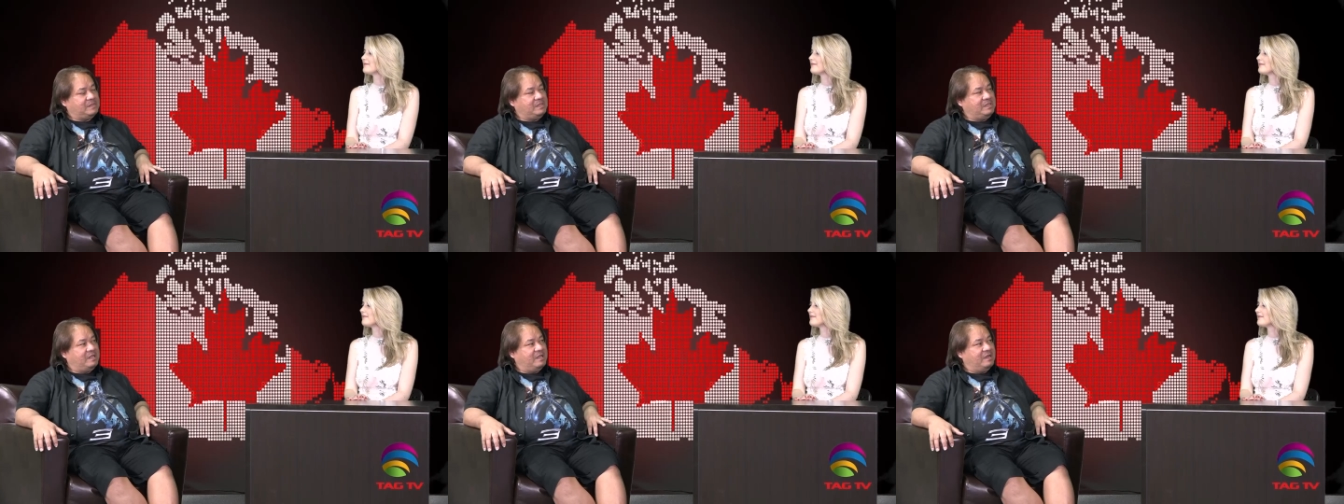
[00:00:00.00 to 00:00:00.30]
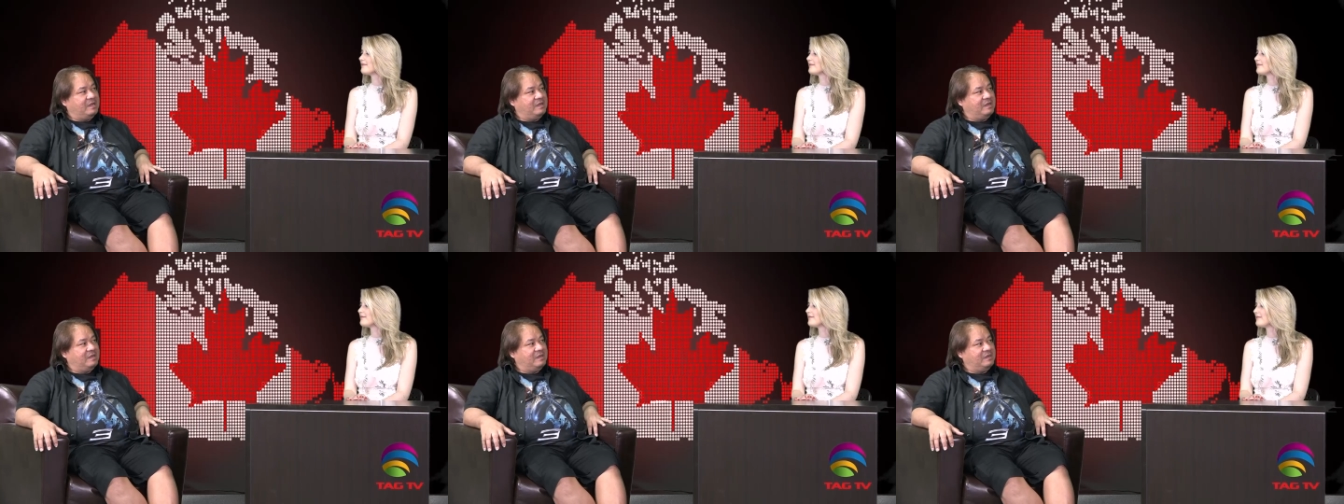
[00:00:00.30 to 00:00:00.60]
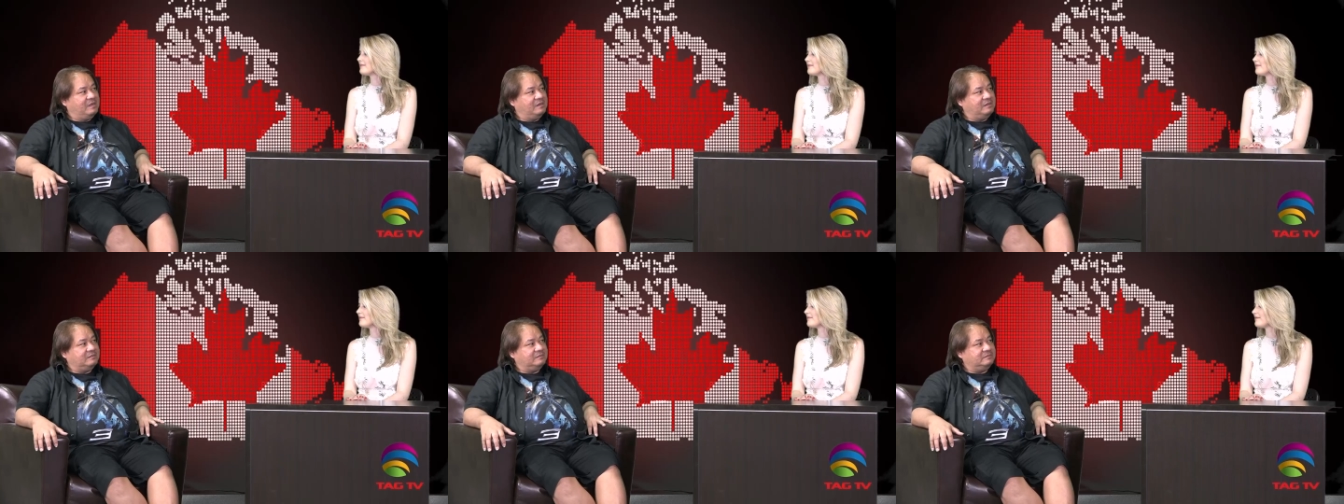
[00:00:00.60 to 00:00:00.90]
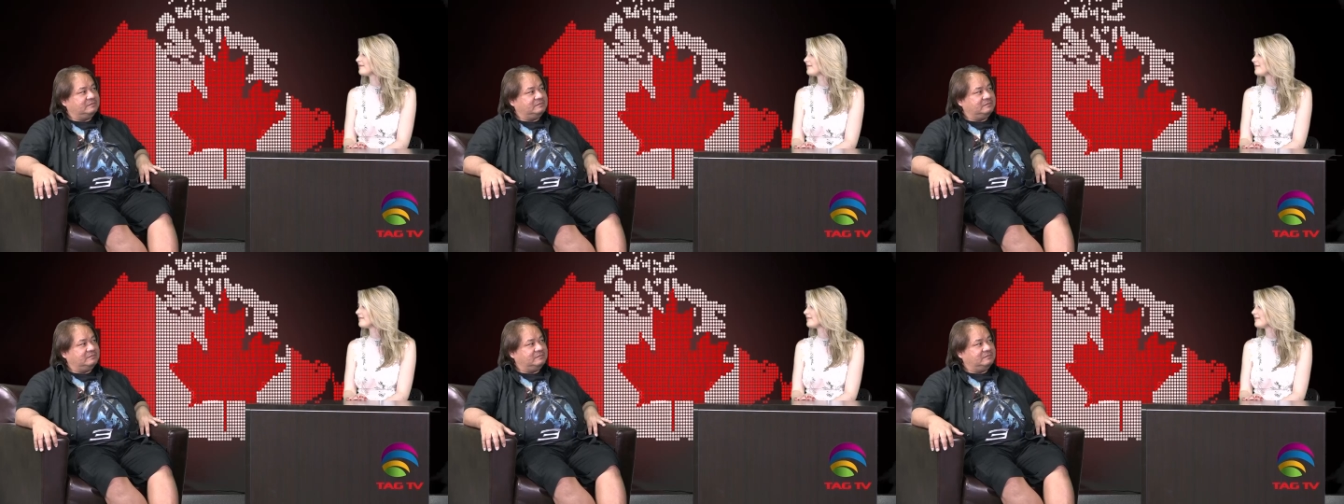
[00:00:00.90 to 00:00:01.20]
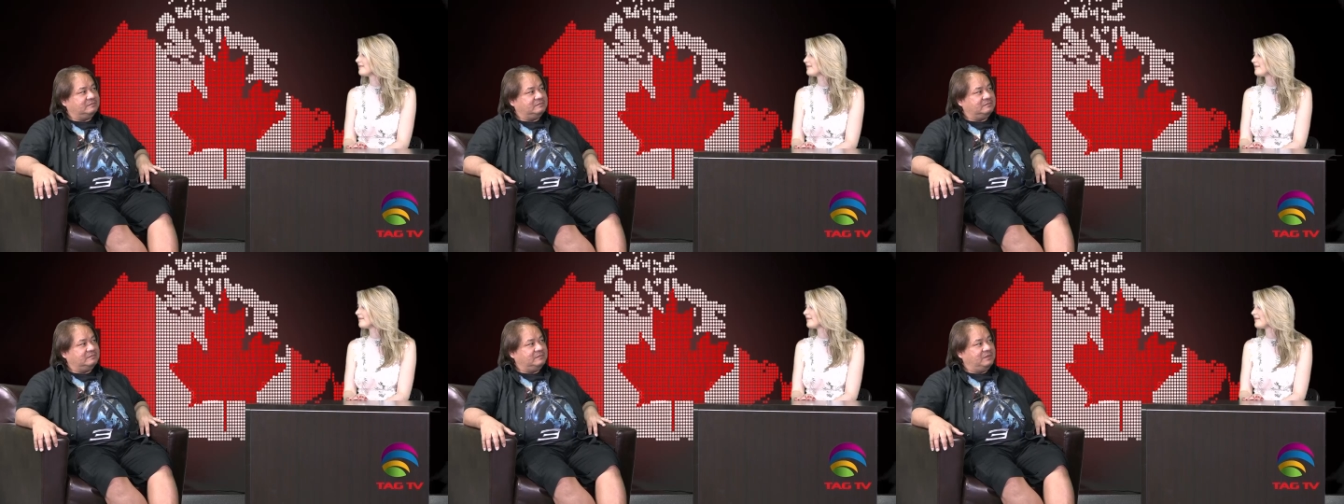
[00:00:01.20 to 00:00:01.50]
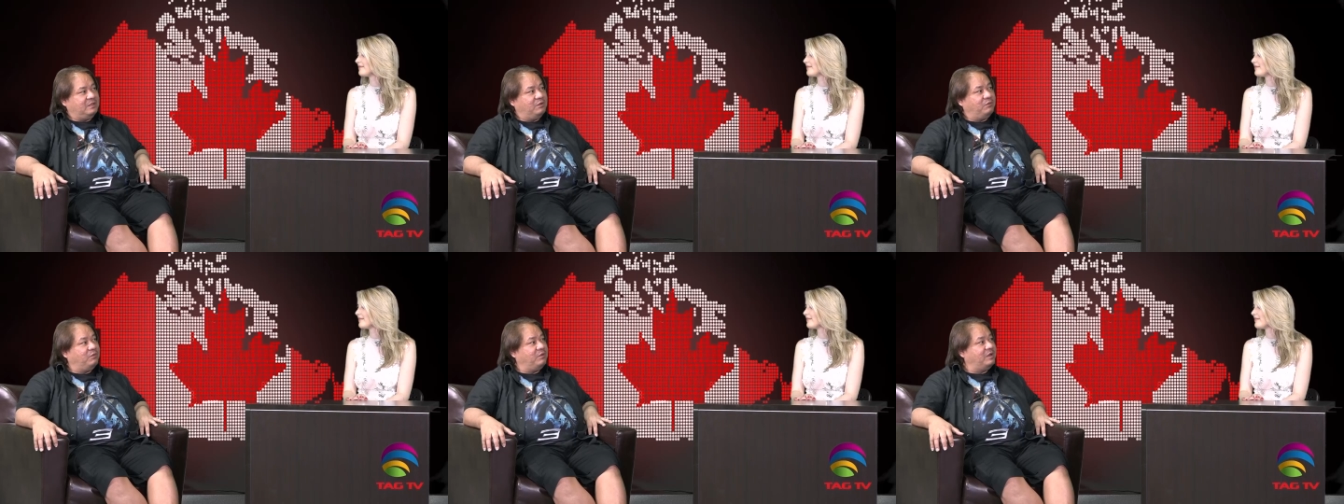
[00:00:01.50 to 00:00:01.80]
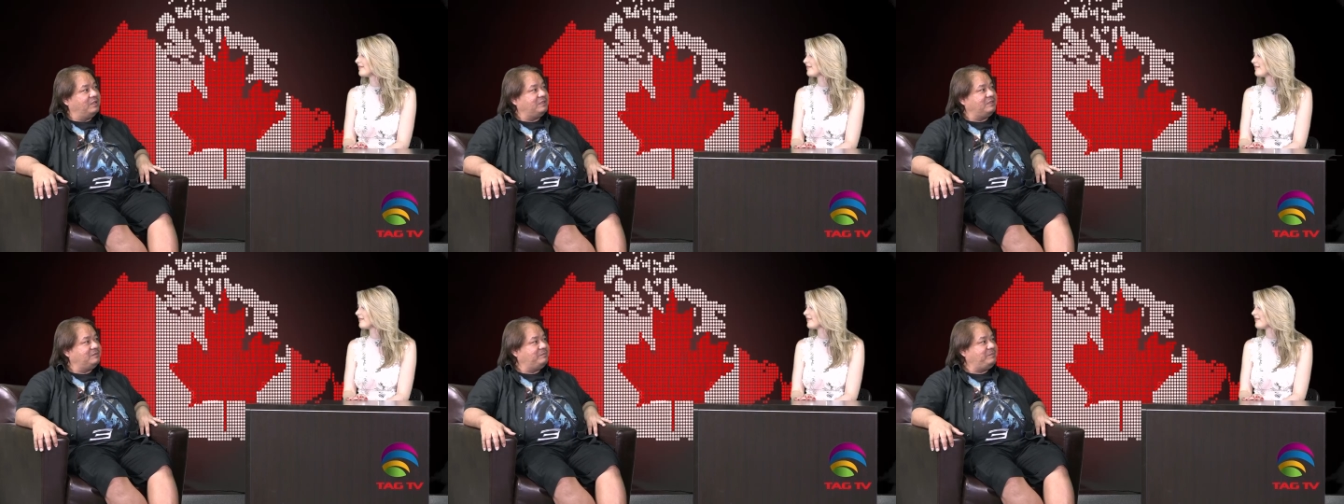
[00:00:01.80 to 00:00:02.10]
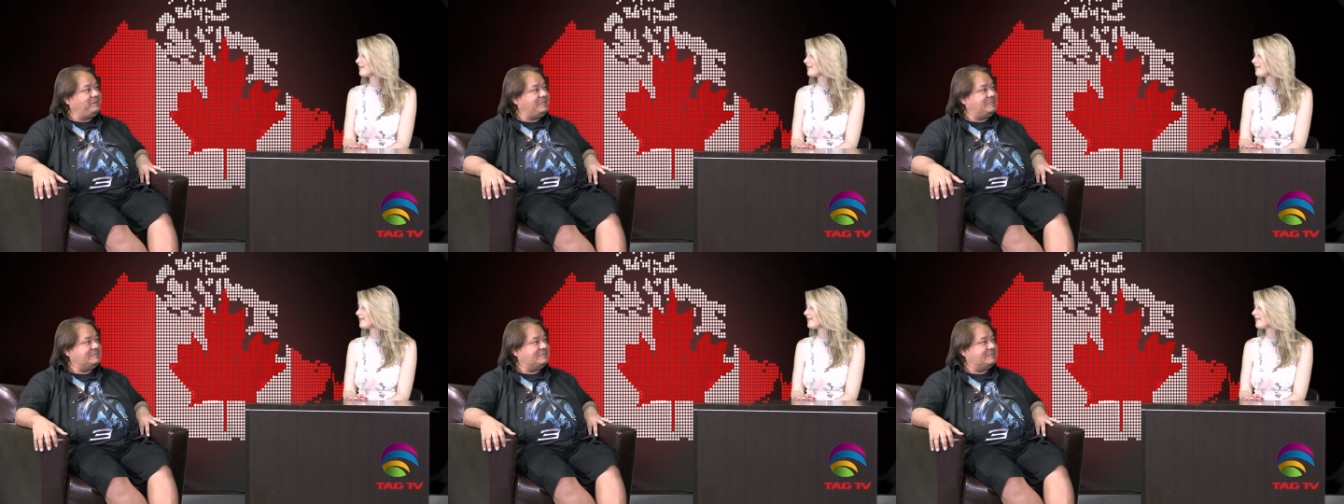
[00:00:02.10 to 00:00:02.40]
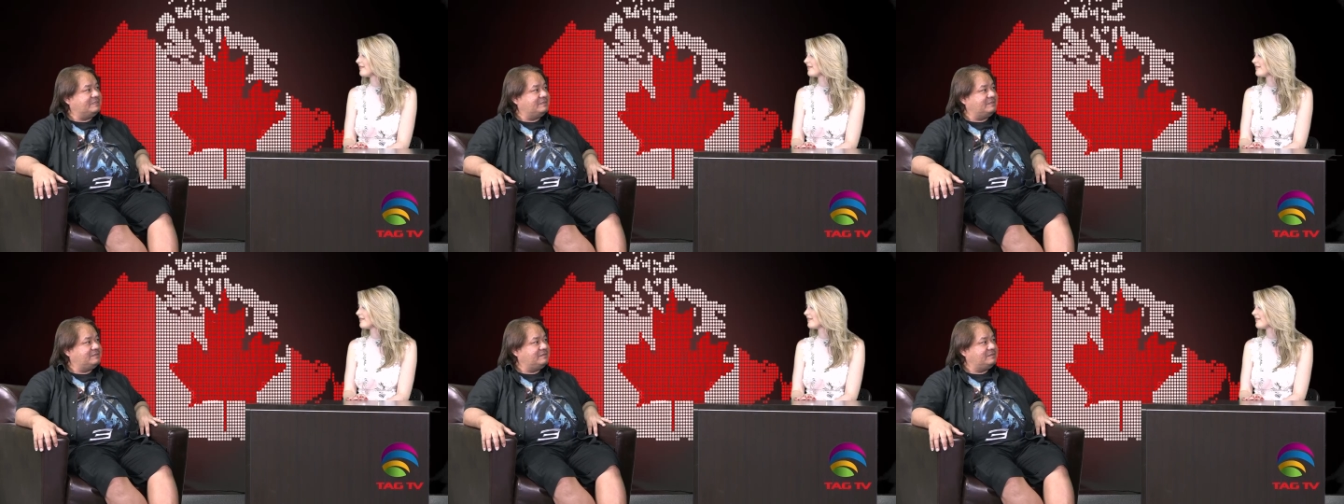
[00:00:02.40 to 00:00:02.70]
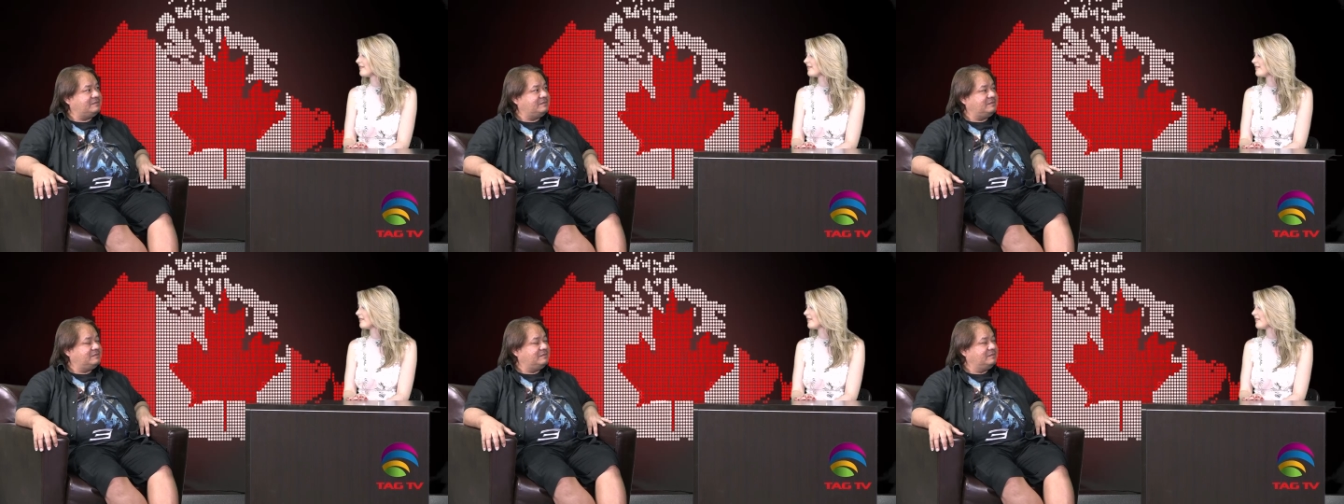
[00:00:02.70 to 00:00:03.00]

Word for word: the the water pieces.